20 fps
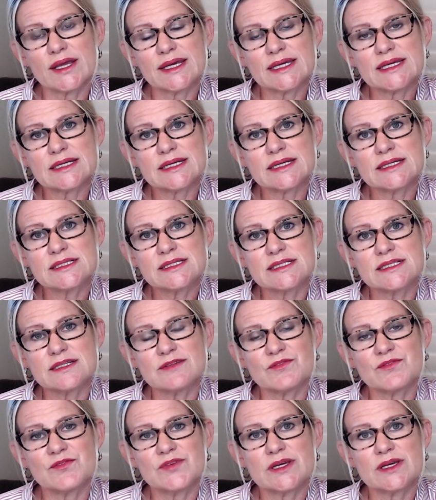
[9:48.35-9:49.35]
instant
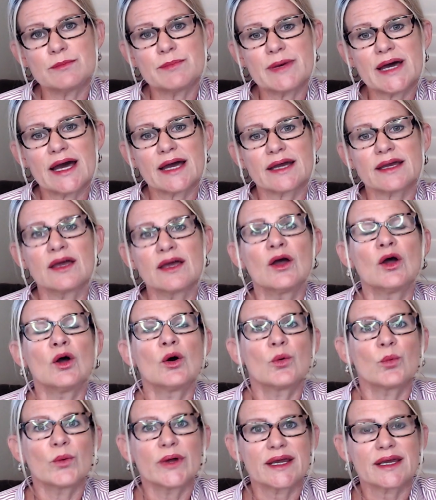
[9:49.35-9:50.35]
feedback
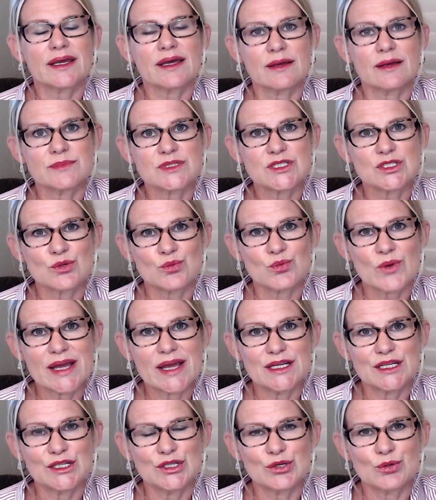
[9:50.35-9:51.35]
when it comes to
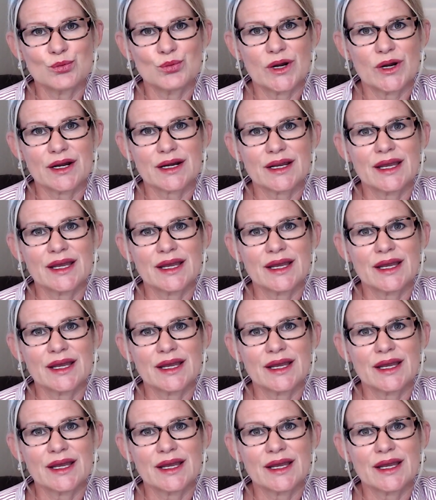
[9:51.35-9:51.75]
writing your work.